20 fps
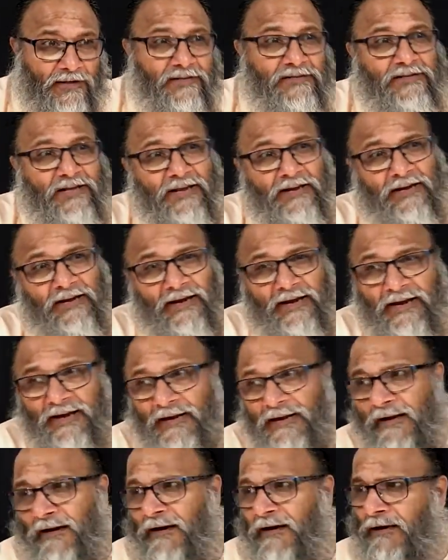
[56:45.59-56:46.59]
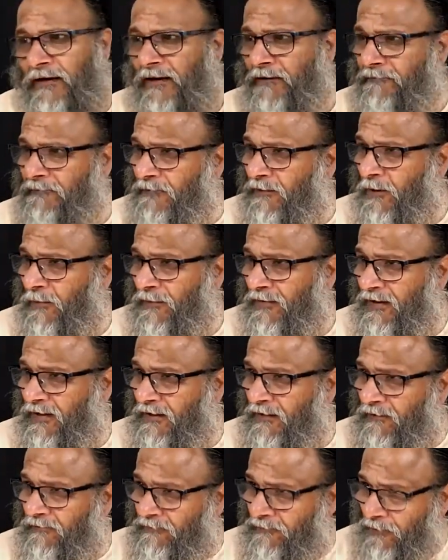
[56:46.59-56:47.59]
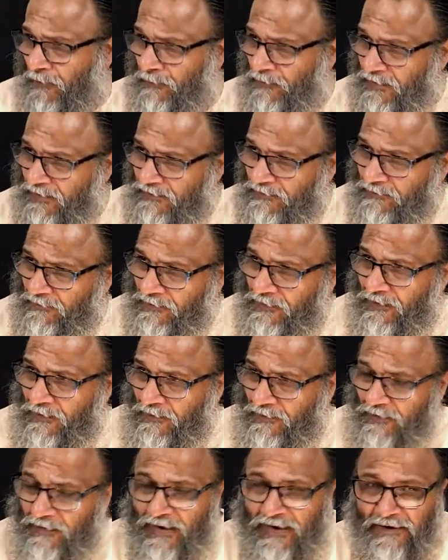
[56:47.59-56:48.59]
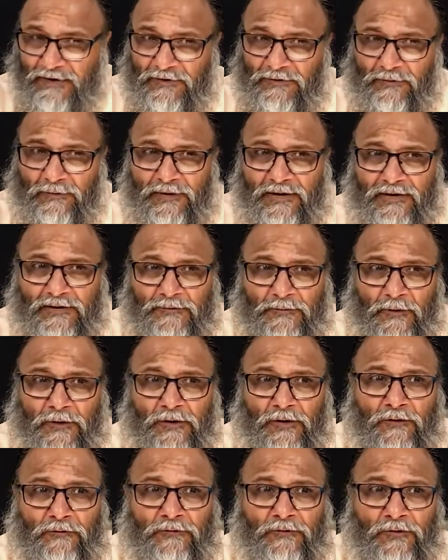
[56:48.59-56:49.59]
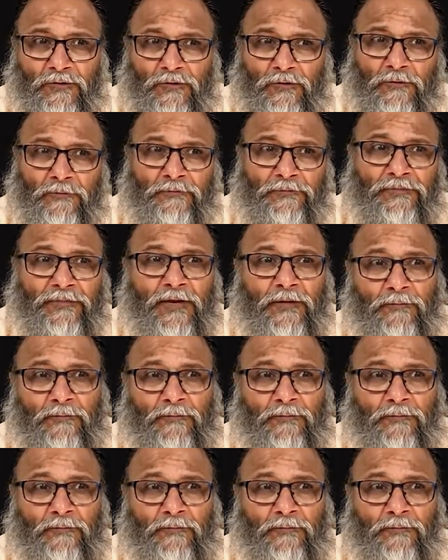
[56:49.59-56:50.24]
is an eternal phenomena from his Gnaneshwara's point of view